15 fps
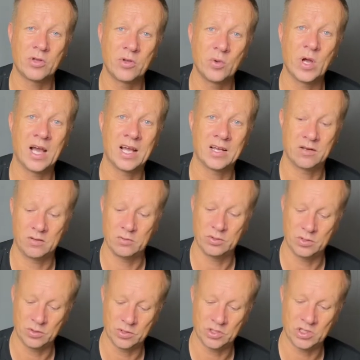you handle
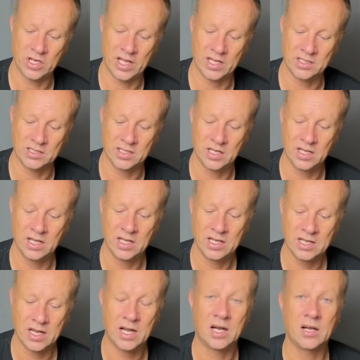your snakes.
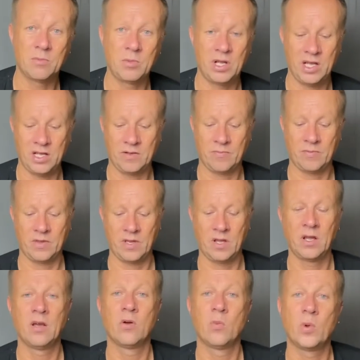Calmly,
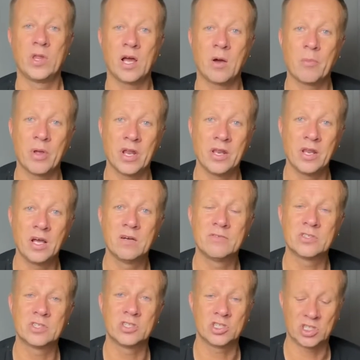without being
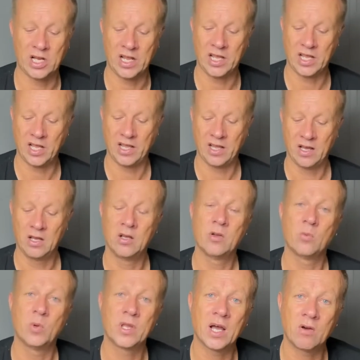nervous and shaky,
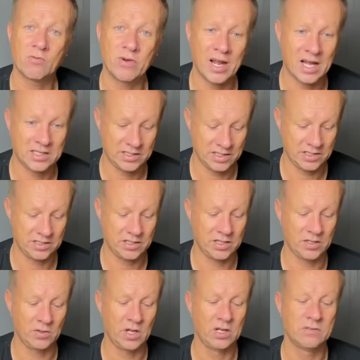without reacting
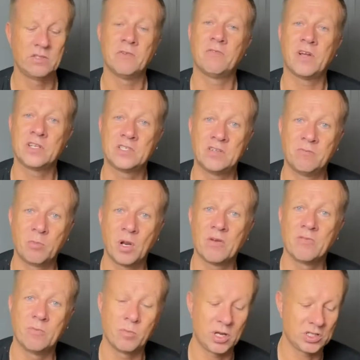to defensive
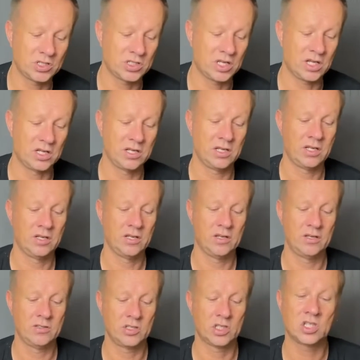bluff and bluster,
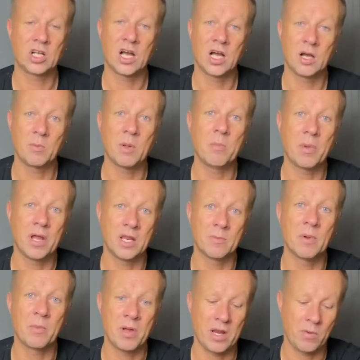just calmly pick them
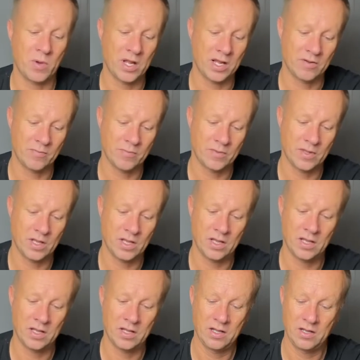up anyway.
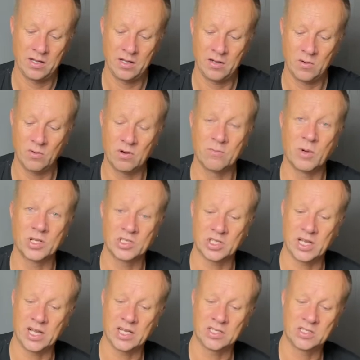All of my
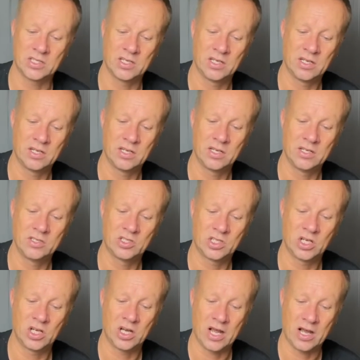snakes
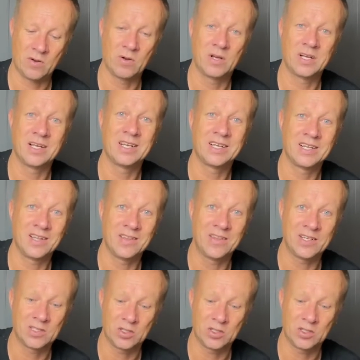turn out this